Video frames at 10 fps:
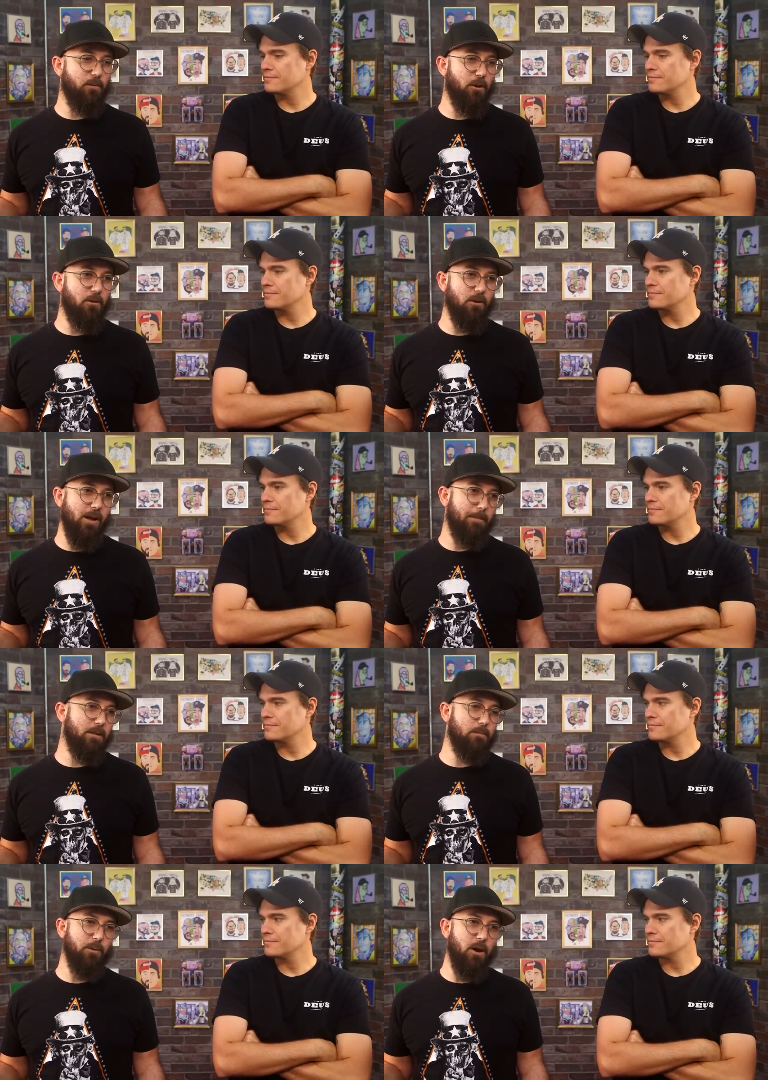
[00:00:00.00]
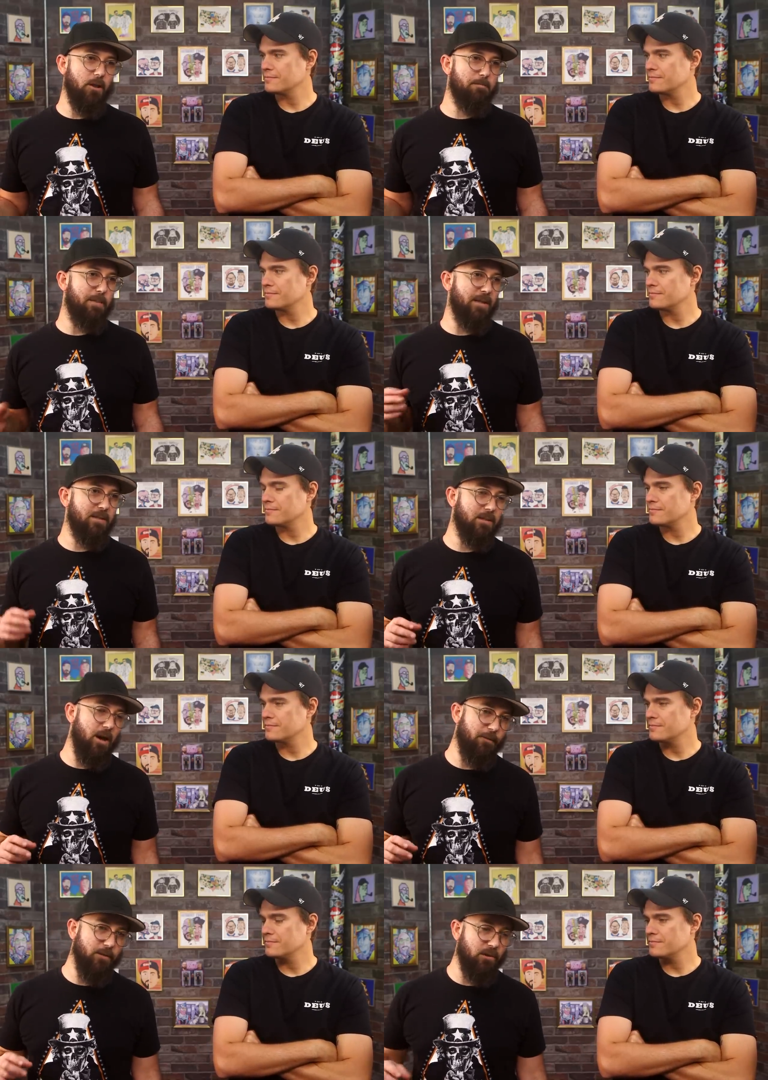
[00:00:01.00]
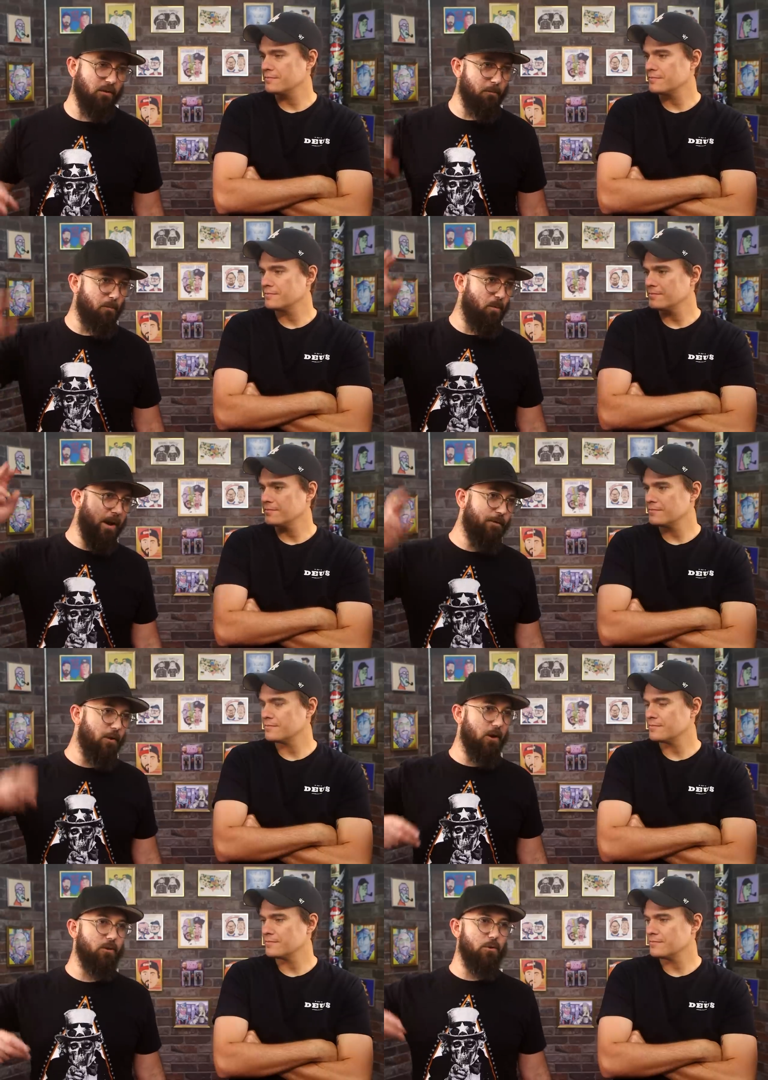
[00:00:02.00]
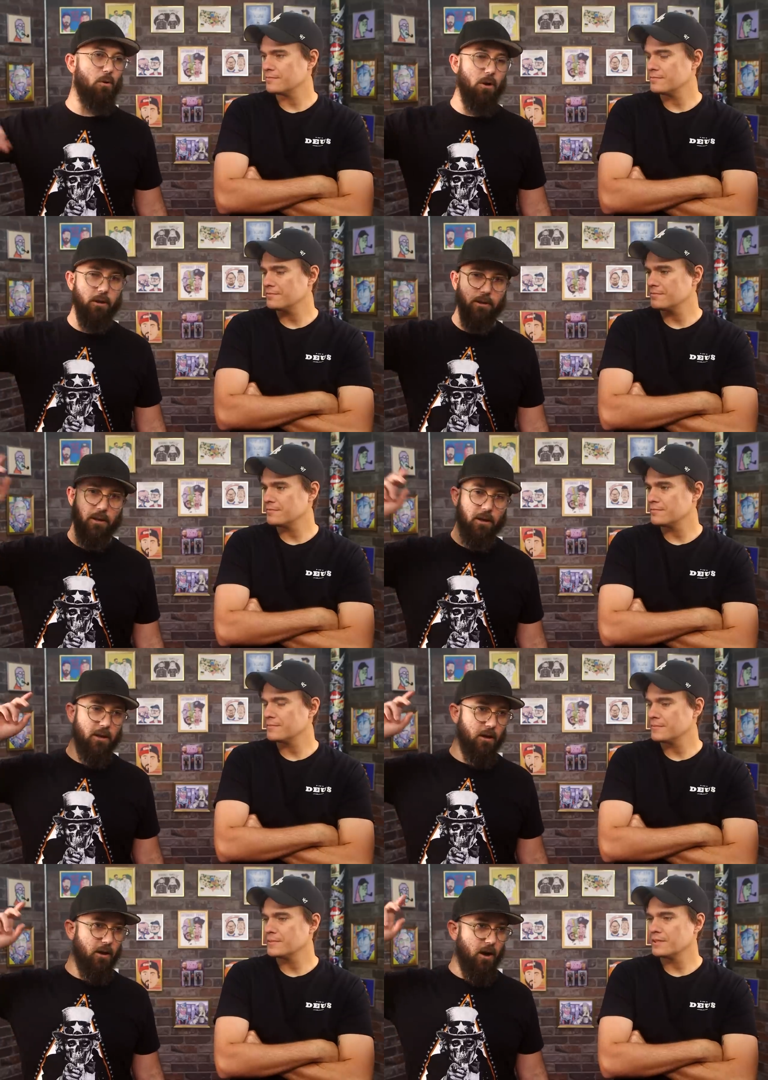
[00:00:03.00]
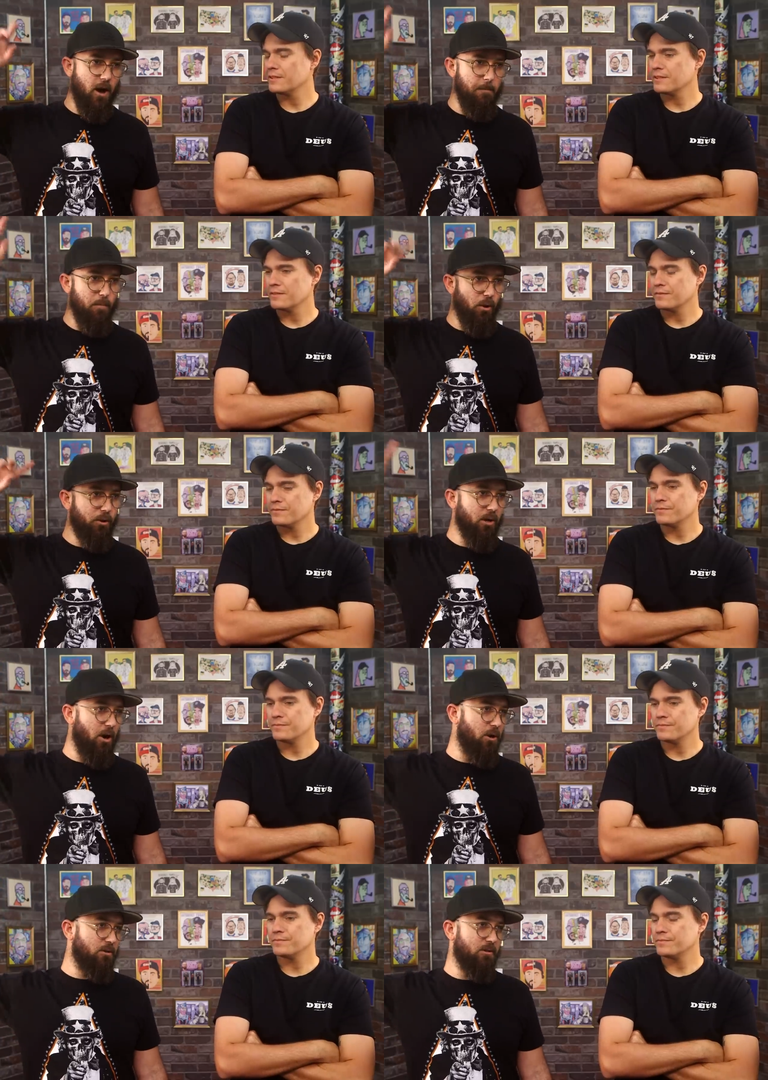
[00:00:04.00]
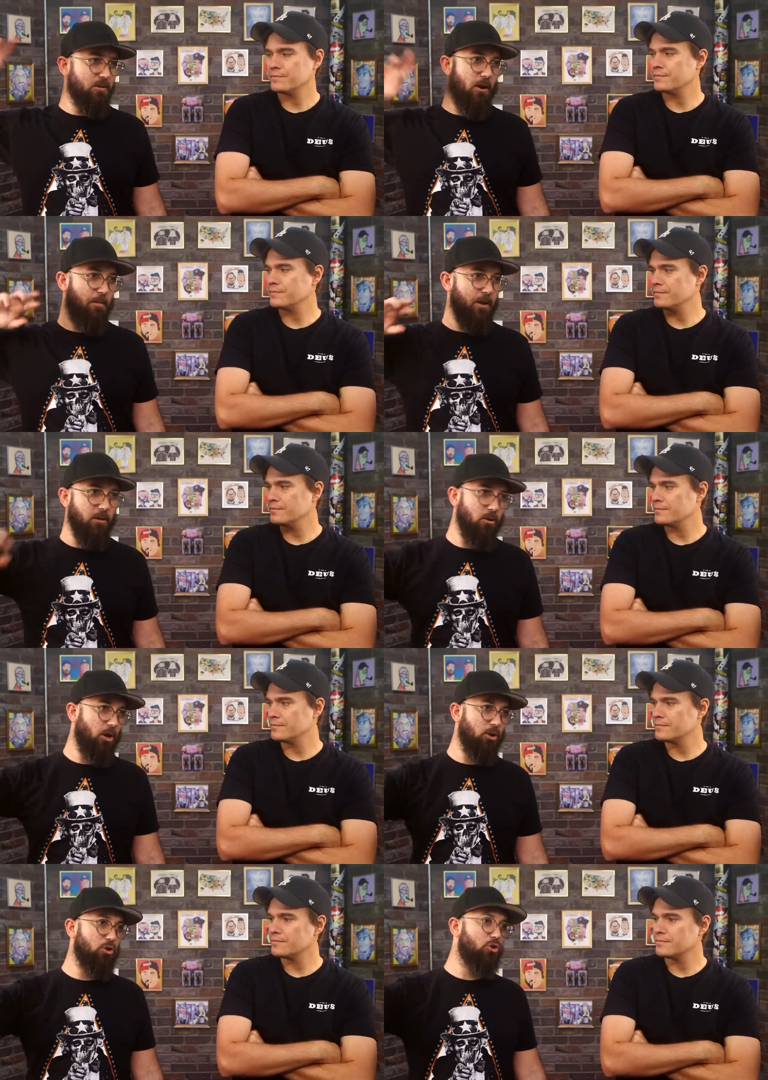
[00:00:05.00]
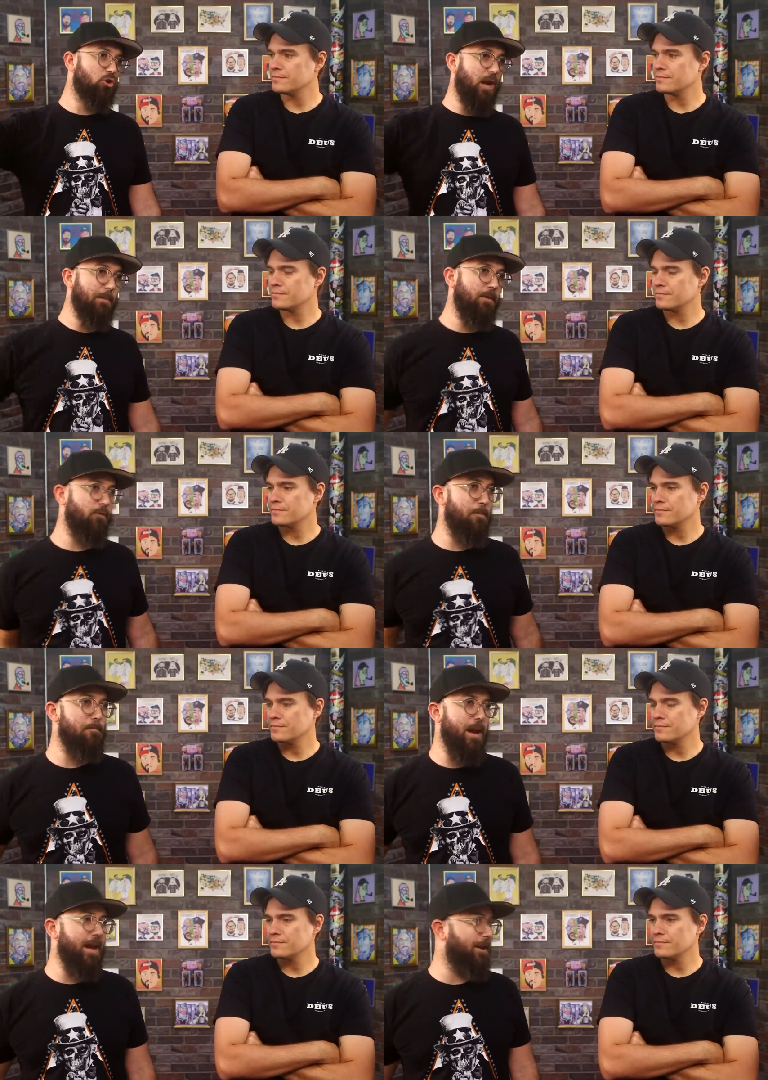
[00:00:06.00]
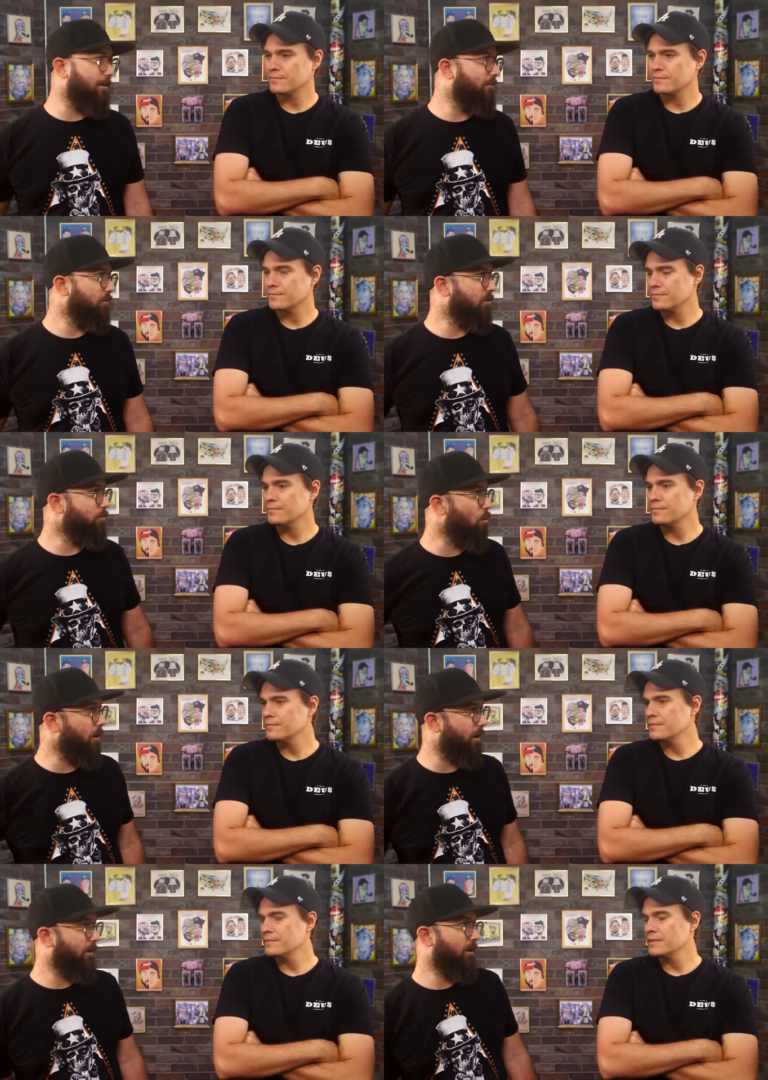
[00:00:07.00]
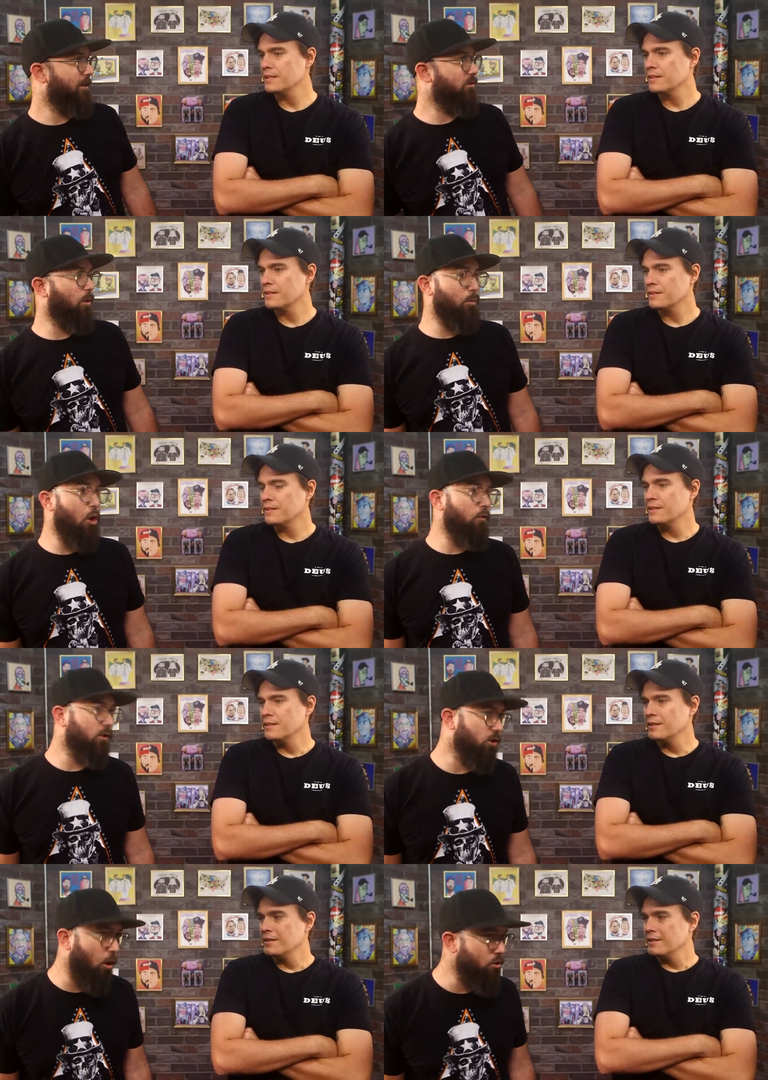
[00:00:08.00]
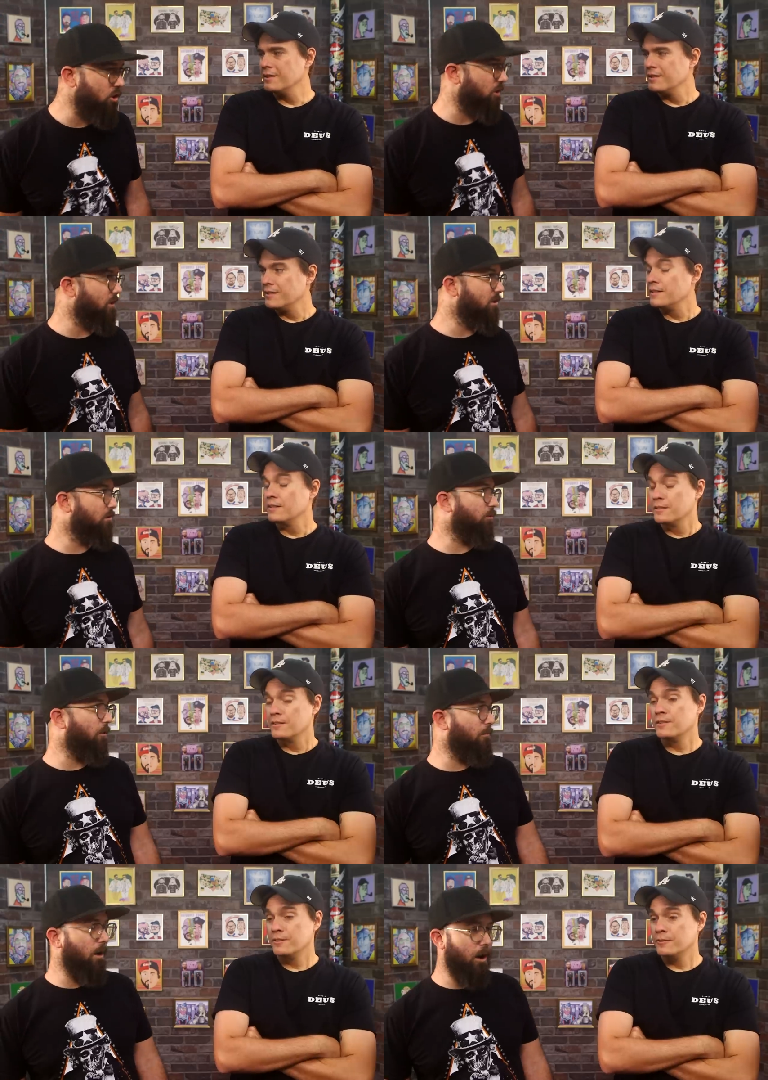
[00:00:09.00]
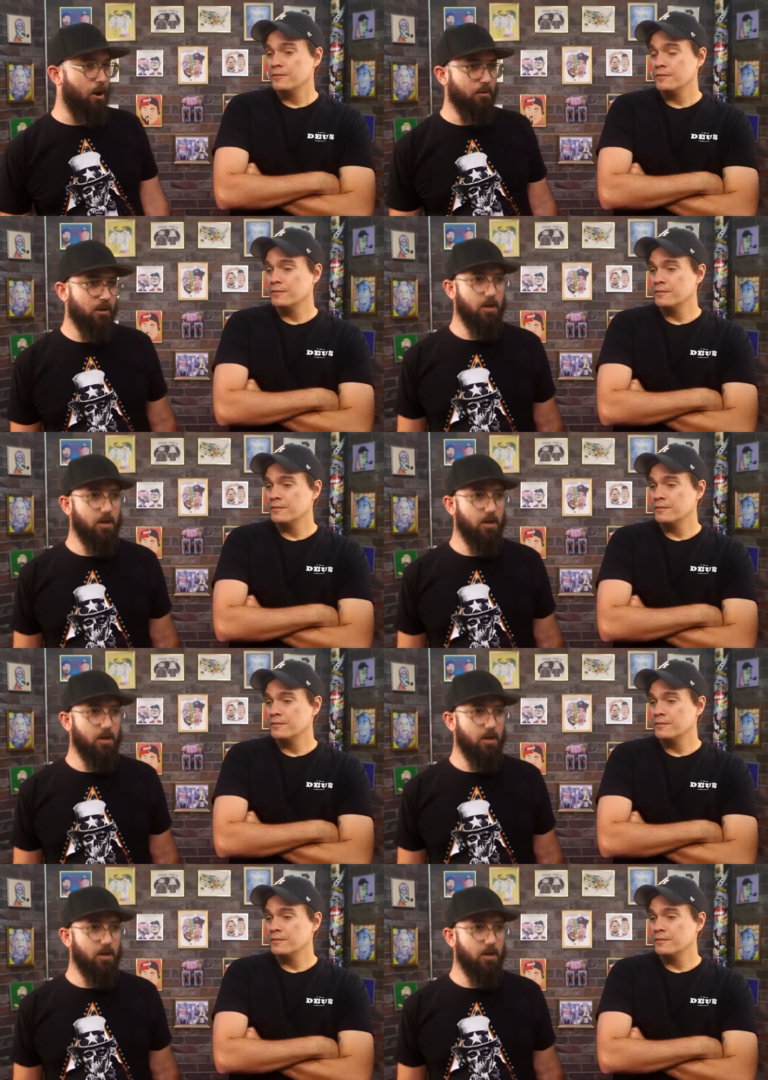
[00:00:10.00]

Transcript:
Speaker 1: local options, but all the best stuff is from way farther north uh, on both coasts. So, mm. I mean, they're like, this just came in from Maine this morning. It's from Nova Scotia. This is from, uh,